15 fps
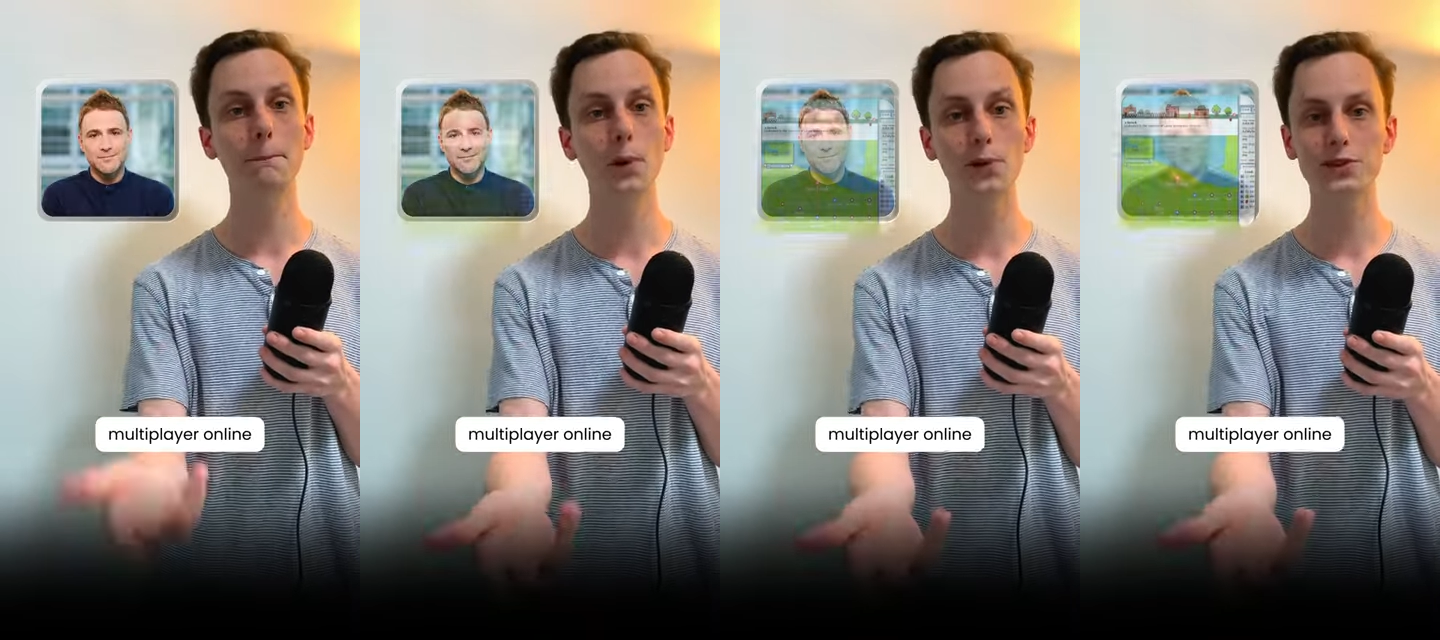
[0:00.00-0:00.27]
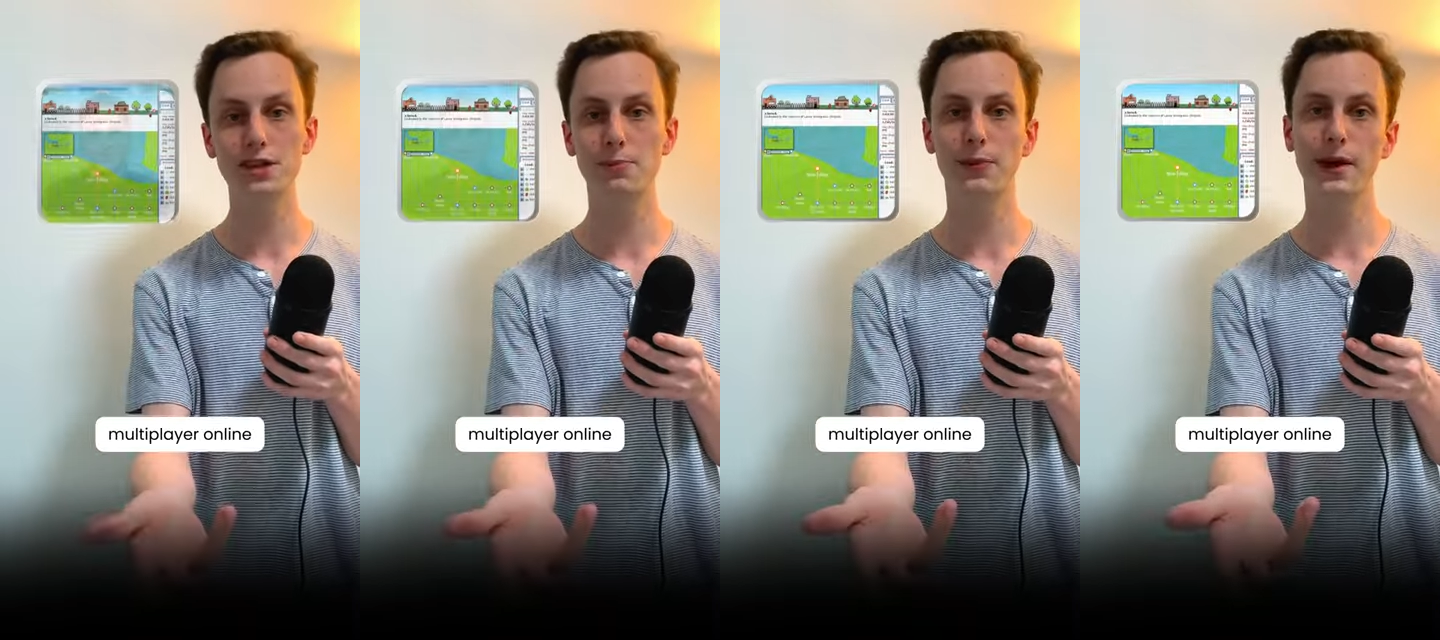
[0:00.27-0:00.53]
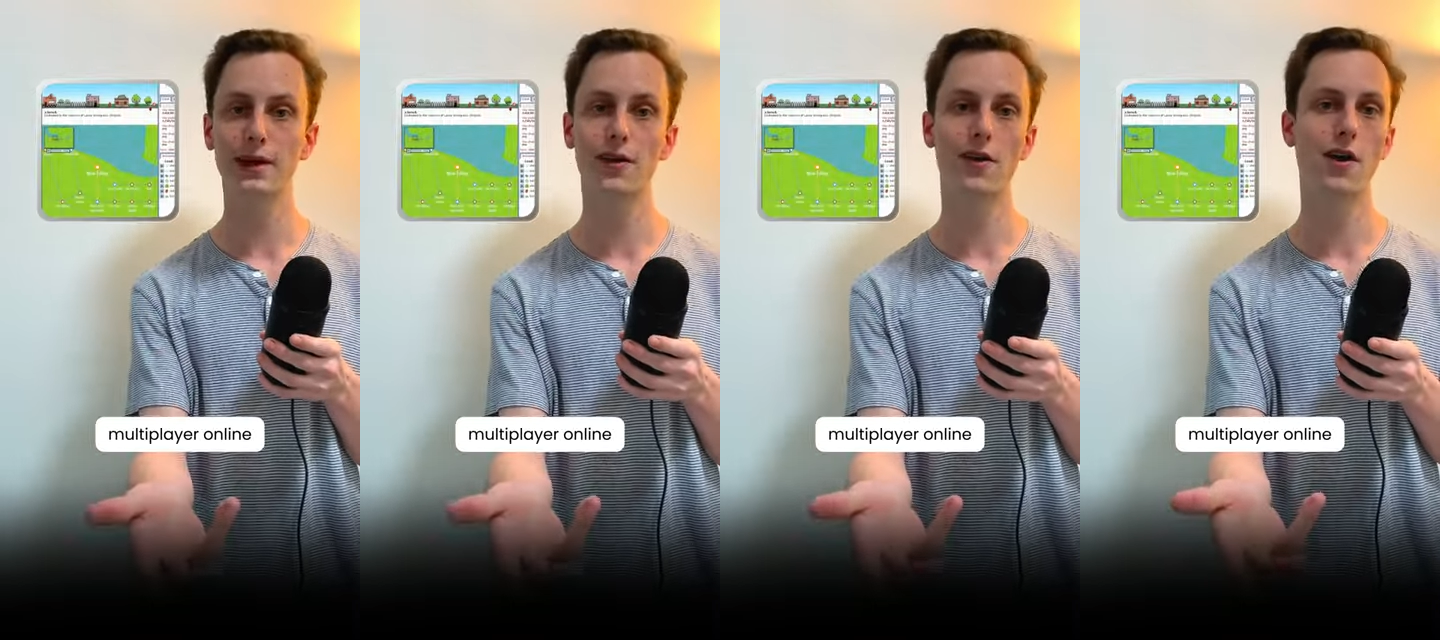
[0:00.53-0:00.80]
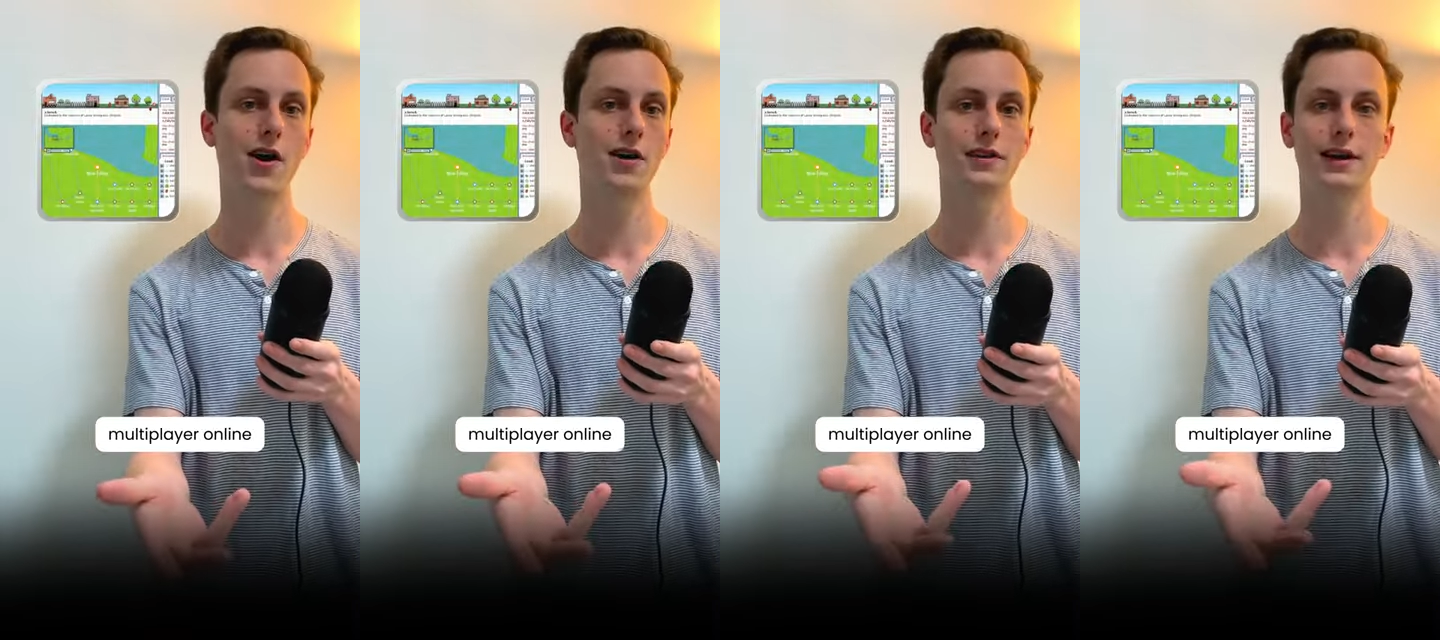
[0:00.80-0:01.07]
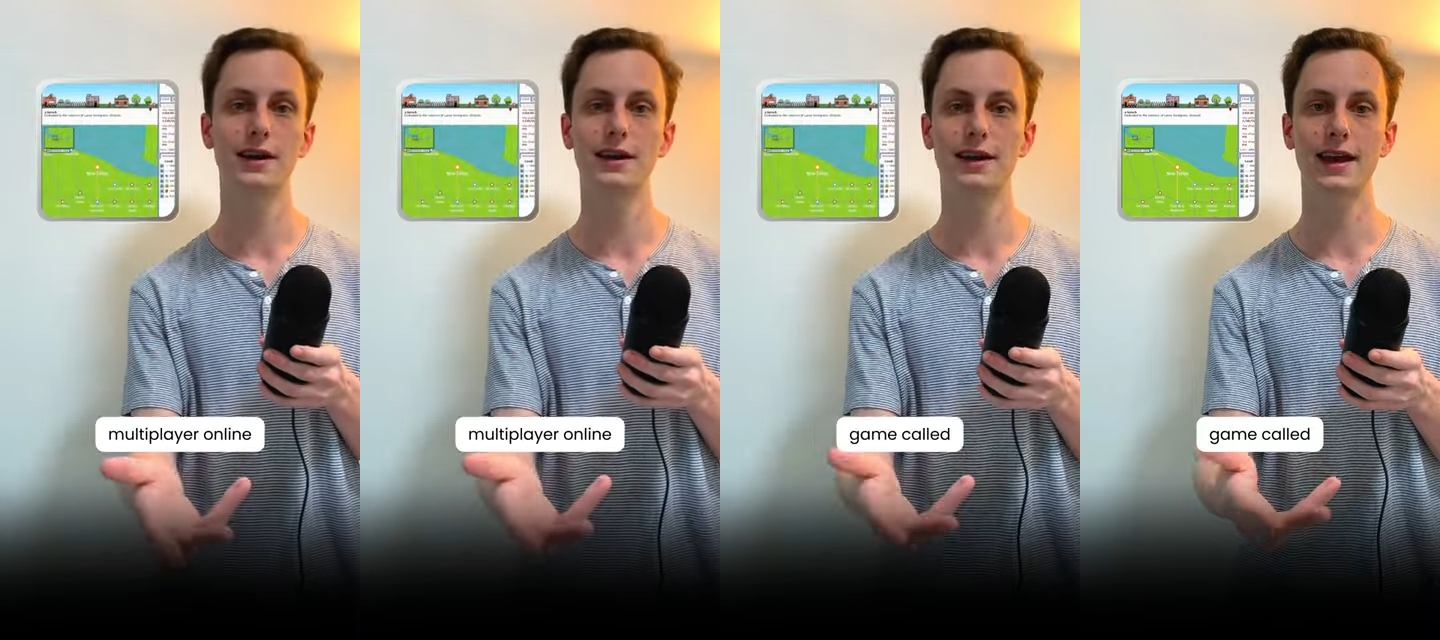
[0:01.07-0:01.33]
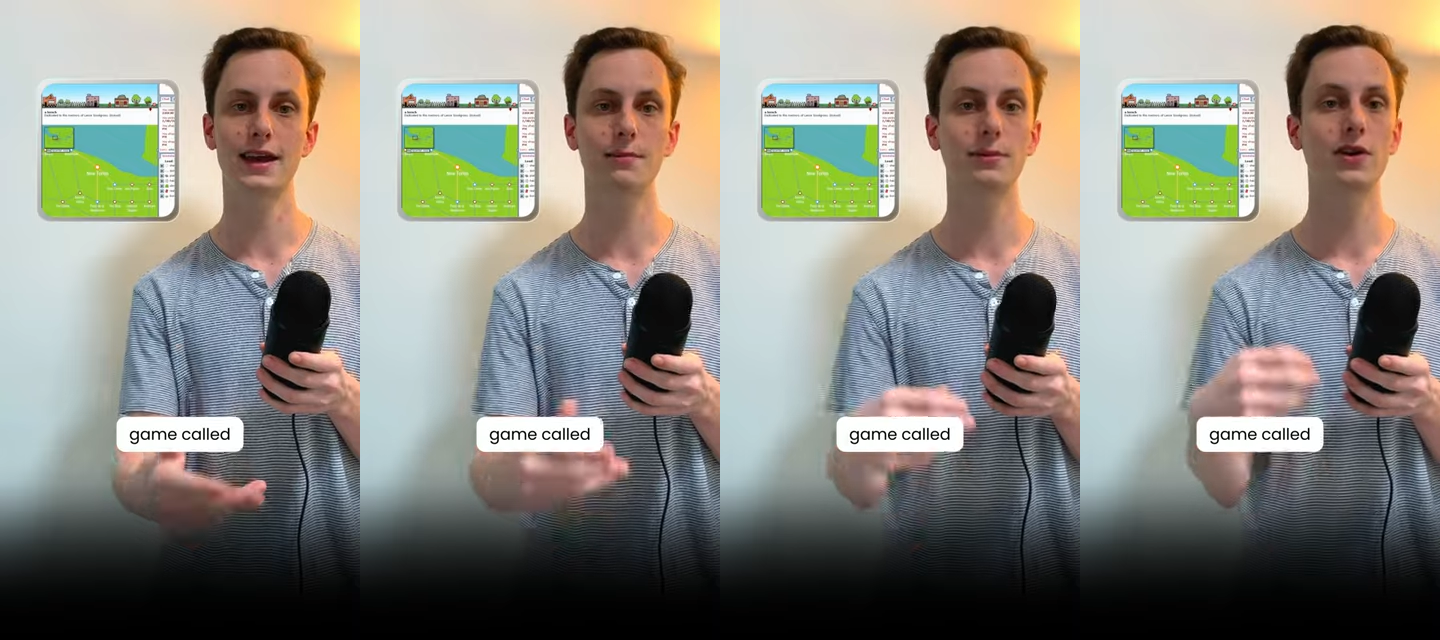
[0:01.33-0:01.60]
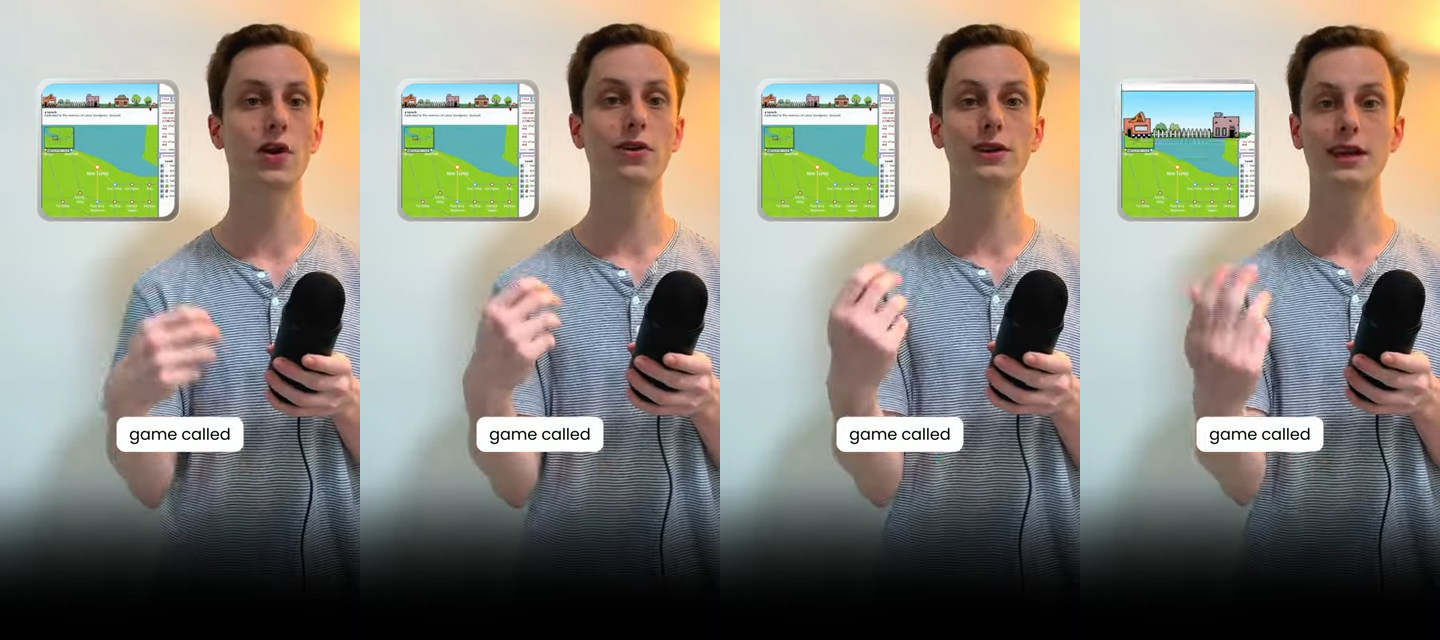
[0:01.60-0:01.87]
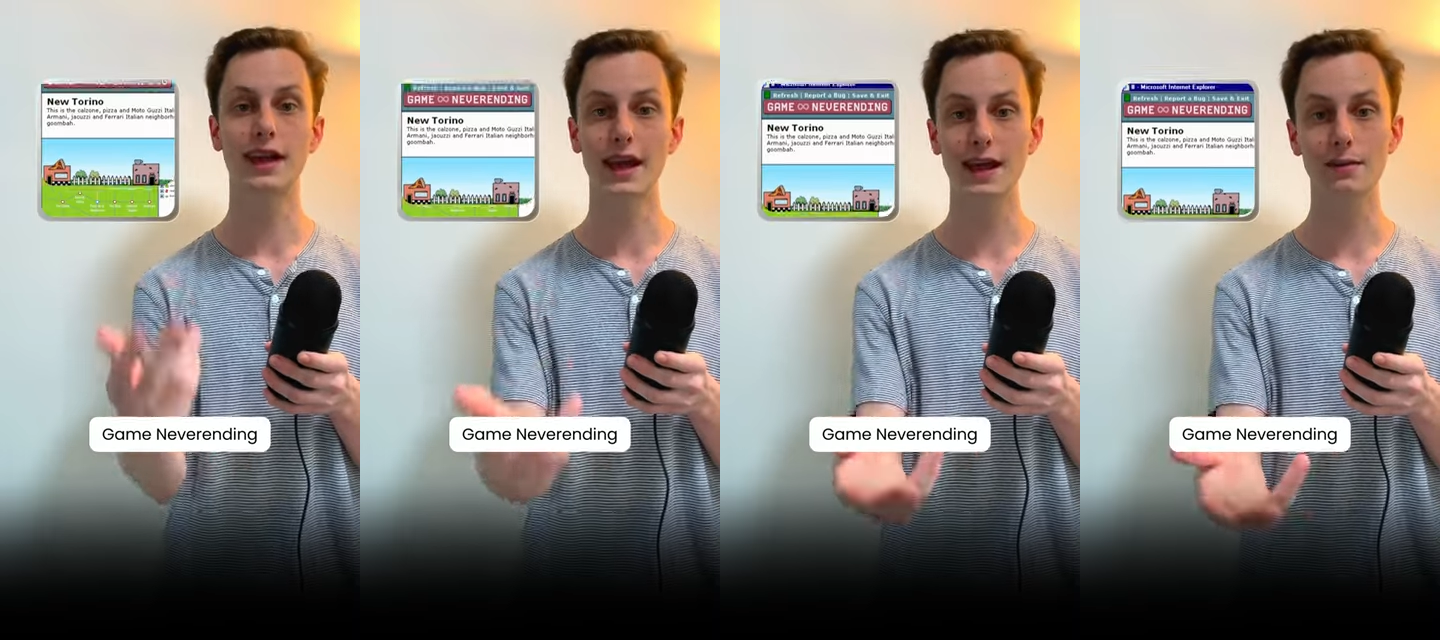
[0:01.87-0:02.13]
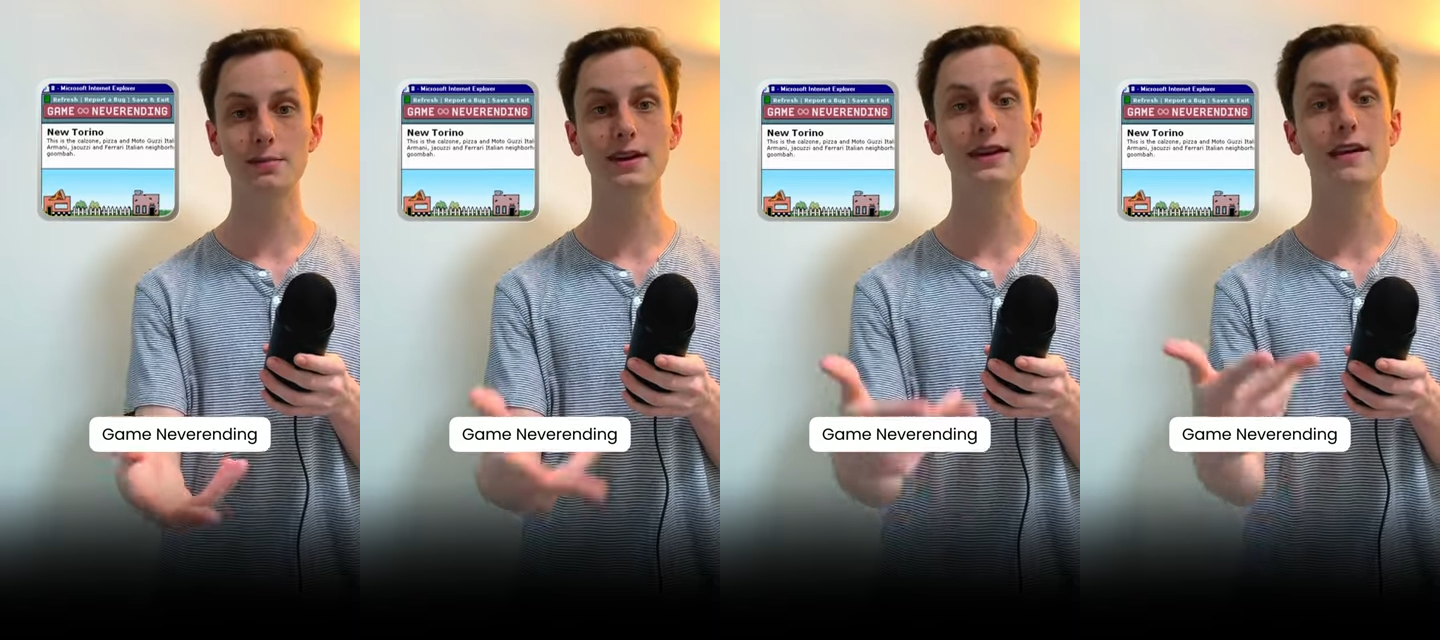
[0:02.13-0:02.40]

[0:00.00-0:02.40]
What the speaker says: multiplayer online game called Game